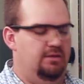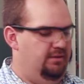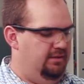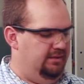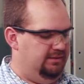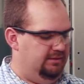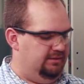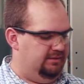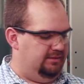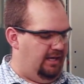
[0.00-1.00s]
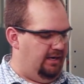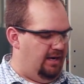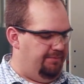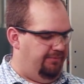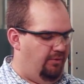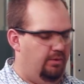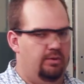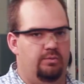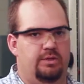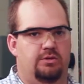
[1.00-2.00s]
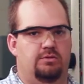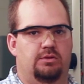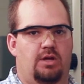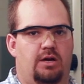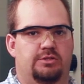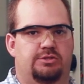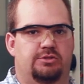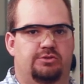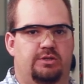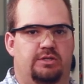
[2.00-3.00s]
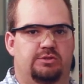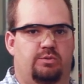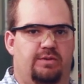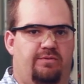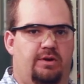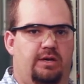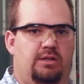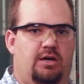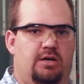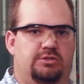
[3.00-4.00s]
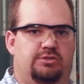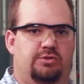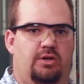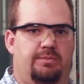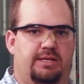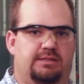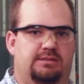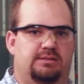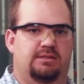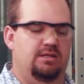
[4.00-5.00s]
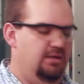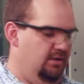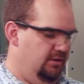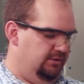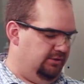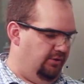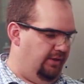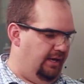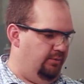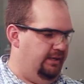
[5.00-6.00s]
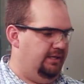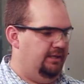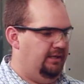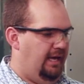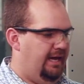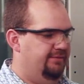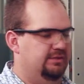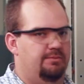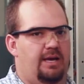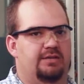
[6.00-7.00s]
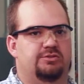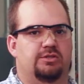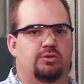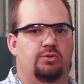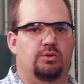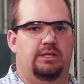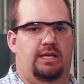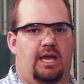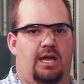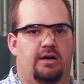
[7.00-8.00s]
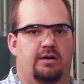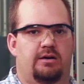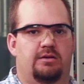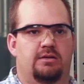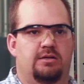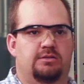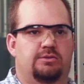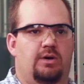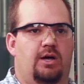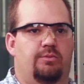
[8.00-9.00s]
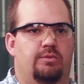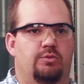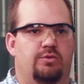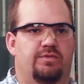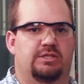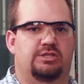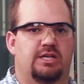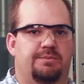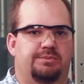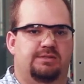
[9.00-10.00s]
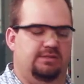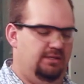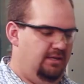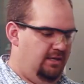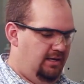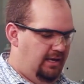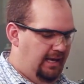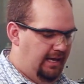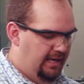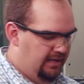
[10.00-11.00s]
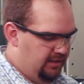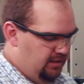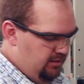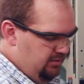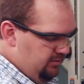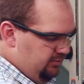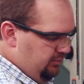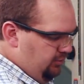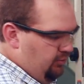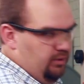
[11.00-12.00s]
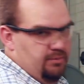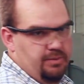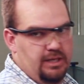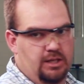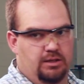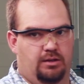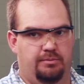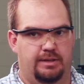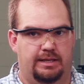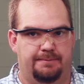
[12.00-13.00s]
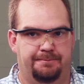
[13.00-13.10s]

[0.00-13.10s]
This is set up for when we do larger drills with very large drill bits so that we can have some extra cooling air to help remove the chips and to cool the bit a little bit.